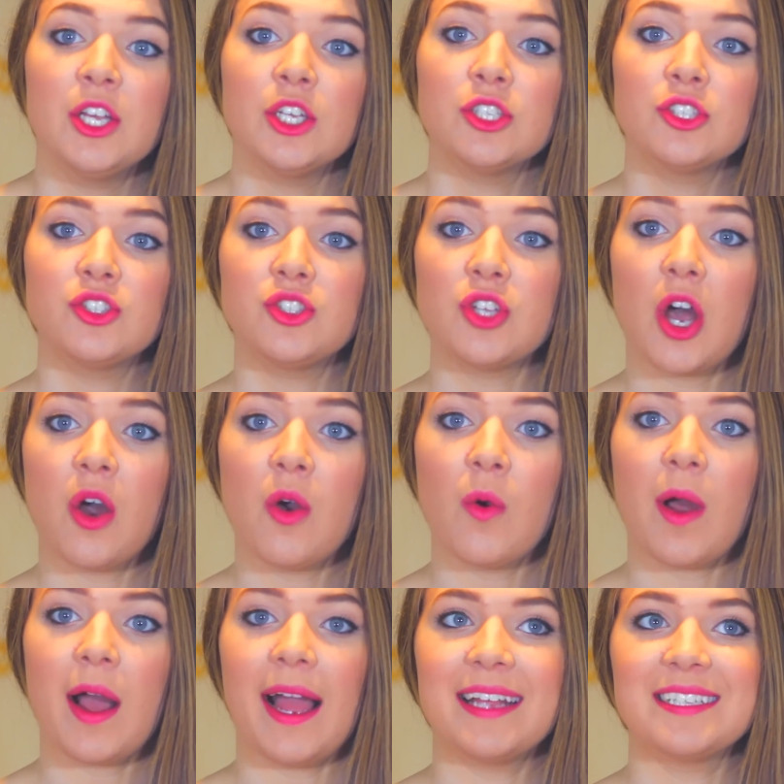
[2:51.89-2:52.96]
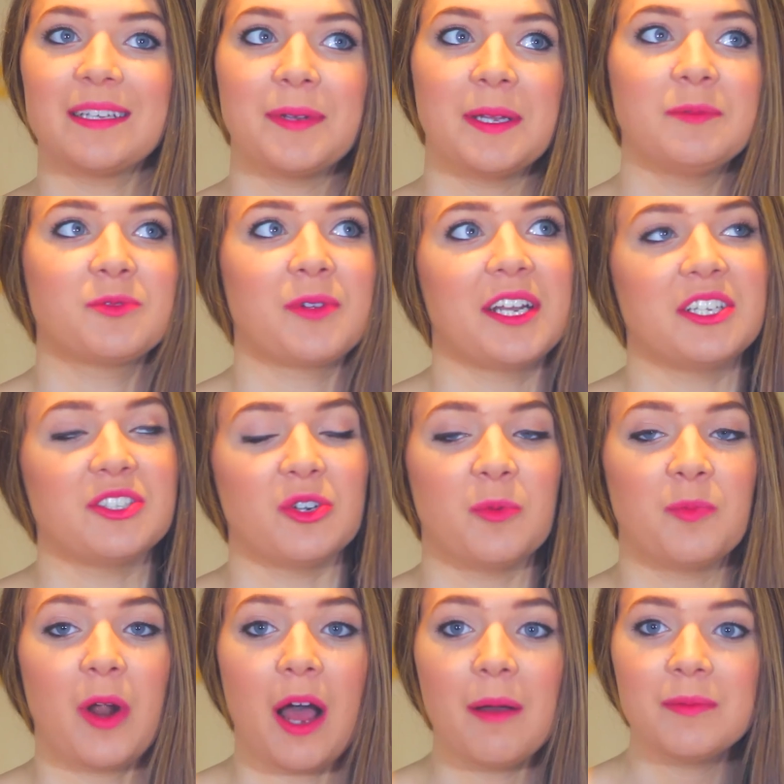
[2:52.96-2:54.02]
So I sometimes run into
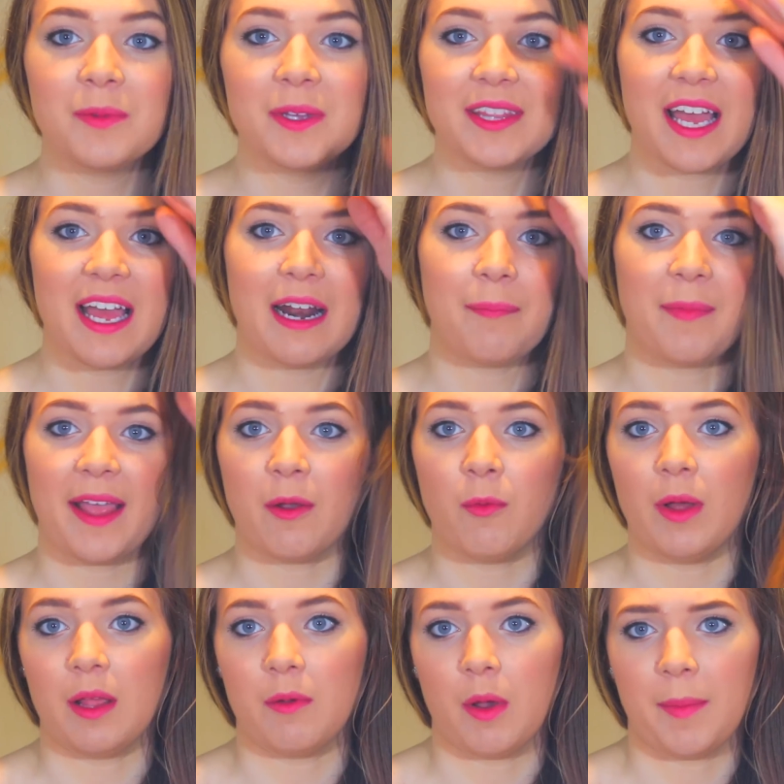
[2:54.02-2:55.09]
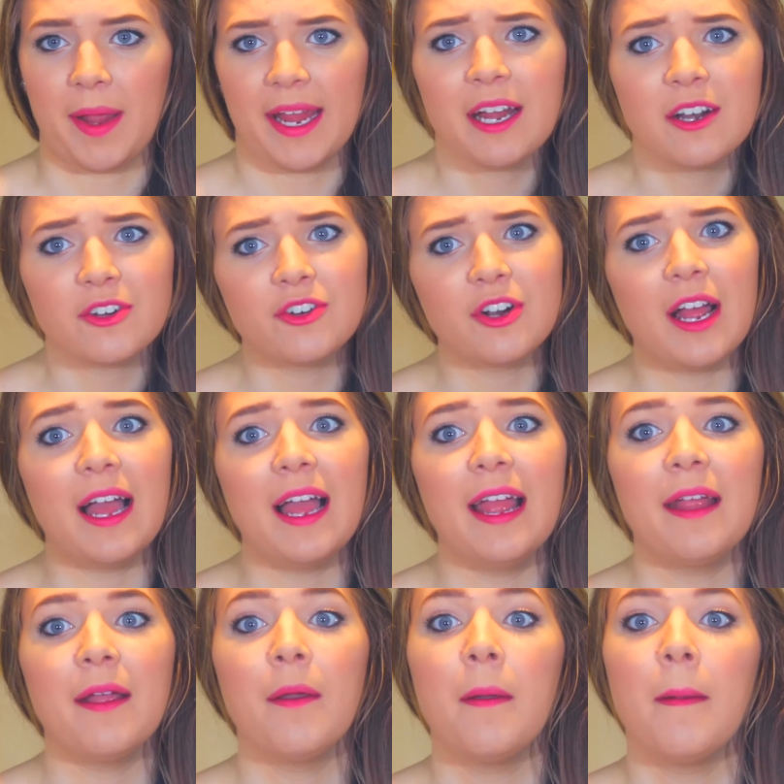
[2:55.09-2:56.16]
a problem with that. I'm like, well, I want my hair to
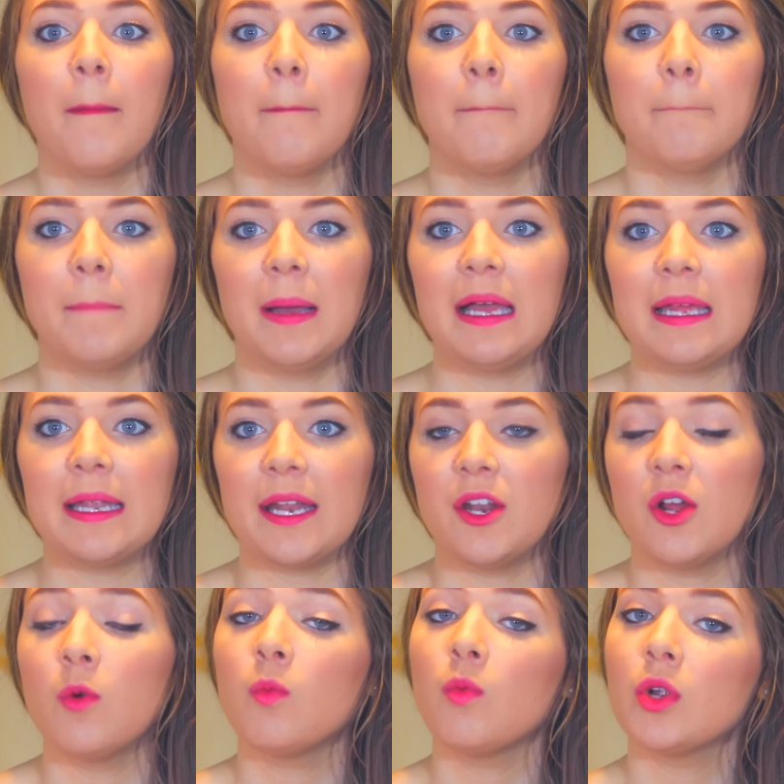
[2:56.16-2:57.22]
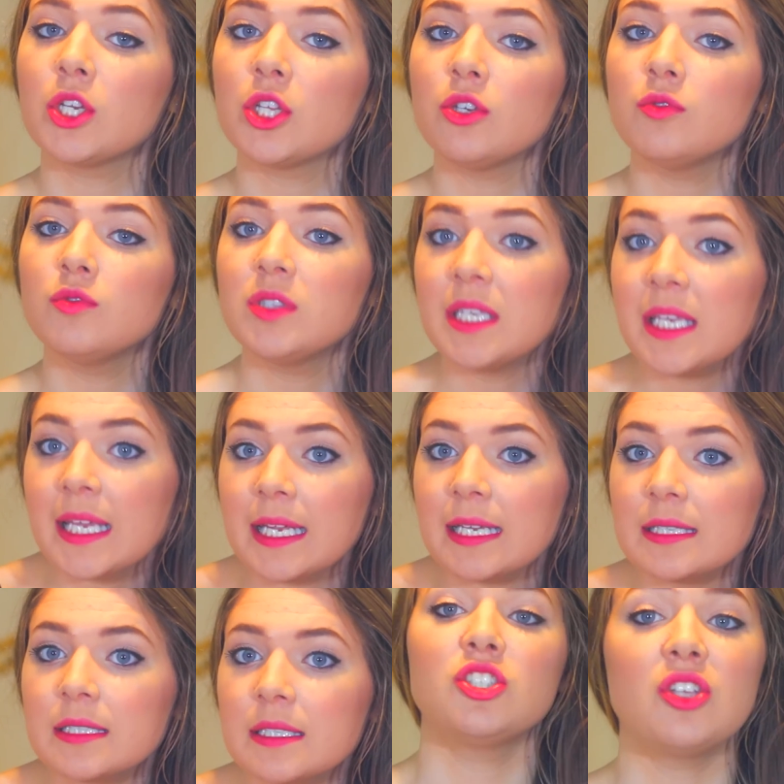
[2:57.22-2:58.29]
dry, but I don't want to use heat.